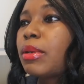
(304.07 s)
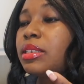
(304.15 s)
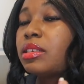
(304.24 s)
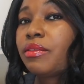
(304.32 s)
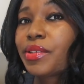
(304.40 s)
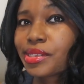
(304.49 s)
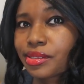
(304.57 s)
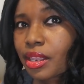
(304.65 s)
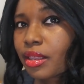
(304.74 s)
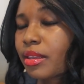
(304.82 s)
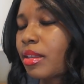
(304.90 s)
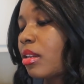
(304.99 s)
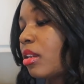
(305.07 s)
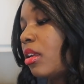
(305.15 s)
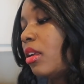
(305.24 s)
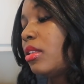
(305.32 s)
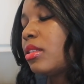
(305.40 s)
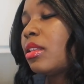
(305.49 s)
My TV
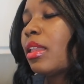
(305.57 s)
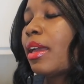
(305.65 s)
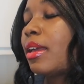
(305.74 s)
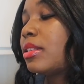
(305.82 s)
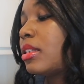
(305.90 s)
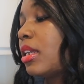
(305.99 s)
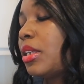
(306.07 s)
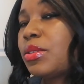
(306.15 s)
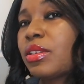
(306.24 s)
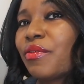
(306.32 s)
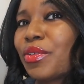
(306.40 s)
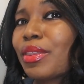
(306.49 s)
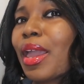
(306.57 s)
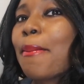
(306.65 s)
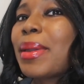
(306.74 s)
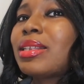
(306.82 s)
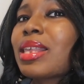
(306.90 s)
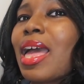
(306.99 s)
stand is glass and I use it for
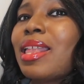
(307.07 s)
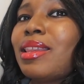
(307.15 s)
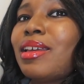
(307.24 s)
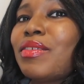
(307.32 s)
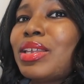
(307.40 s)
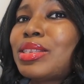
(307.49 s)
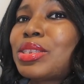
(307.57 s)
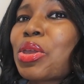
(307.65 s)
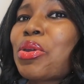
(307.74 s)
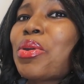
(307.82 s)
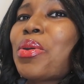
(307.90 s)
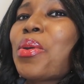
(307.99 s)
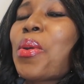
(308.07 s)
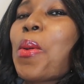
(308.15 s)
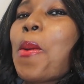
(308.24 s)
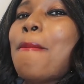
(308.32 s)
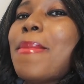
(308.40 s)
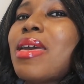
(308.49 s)
that because I love it
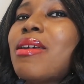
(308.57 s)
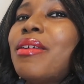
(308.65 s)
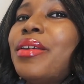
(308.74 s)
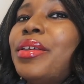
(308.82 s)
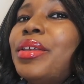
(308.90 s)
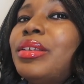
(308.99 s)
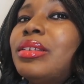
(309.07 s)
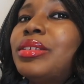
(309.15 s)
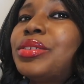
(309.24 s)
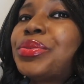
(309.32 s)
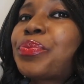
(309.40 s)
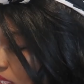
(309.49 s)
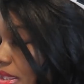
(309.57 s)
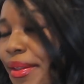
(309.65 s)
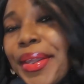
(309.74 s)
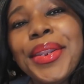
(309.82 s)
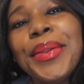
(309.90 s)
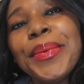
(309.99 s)
so much.
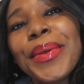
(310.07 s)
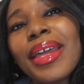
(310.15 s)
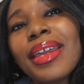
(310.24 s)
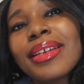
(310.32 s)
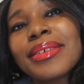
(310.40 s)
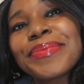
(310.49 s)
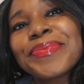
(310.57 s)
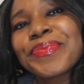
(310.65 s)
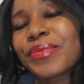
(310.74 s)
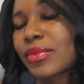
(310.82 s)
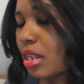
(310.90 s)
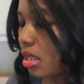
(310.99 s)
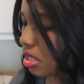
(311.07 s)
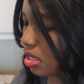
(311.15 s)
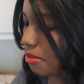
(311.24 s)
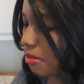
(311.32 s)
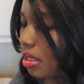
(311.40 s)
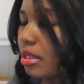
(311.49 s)
Anyway,
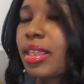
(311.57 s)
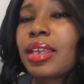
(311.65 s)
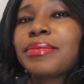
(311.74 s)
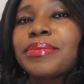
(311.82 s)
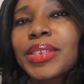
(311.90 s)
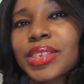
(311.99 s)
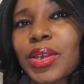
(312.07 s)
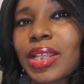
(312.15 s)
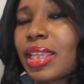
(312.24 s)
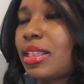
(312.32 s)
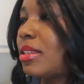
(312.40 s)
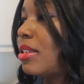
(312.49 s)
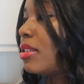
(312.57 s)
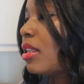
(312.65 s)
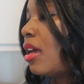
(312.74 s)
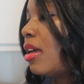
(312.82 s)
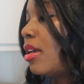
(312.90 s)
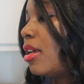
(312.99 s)
yeah, so I like this.
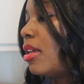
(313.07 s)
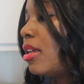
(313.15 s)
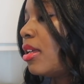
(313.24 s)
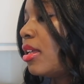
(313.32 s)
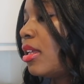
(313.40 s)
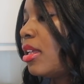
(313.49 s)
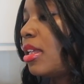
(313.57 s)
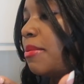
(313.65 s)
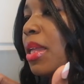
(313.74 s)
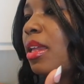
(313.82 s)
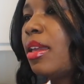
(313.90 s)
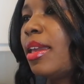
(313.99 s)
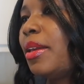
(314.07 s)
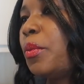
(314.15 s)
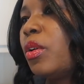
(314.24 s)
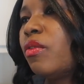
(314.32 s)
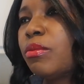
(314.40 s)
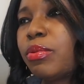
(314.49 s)

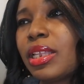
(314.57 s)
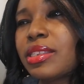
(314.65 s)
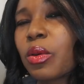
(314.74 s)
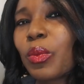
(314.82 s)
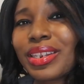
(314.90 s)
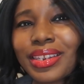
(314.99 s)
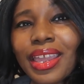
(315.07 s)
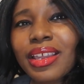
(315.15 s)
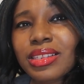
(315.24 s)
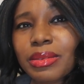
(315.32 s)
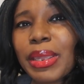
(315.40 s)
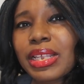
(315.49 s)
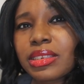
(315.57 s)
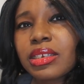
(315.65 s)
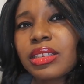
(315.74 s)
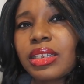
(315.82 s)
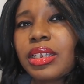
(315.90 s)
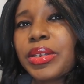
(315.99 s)
It would replace a Windex
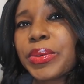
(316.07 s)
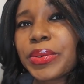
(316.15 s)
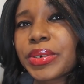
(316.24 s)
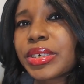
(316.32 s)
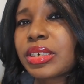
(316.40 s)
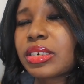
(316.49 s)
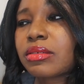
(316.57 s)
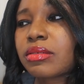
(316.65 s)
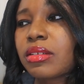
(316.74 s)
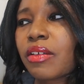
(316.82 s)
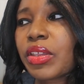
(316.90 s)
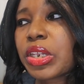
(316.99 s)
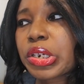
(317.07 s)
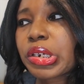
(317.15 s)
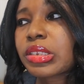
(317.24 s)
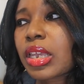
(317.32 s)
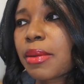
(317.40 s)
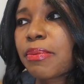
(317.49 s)
basically, or a
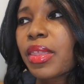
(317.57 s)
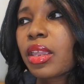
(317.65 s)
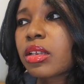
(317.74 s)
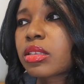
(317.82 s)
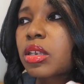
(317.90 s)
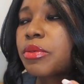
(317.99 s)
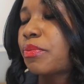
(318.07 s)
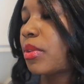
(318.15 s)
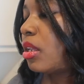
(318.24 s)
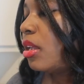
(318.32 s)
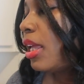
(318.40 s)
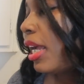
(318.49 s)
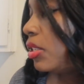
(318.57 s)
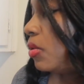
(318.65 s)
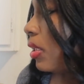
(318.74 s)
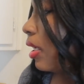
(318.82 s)
vinegar type thing, so I do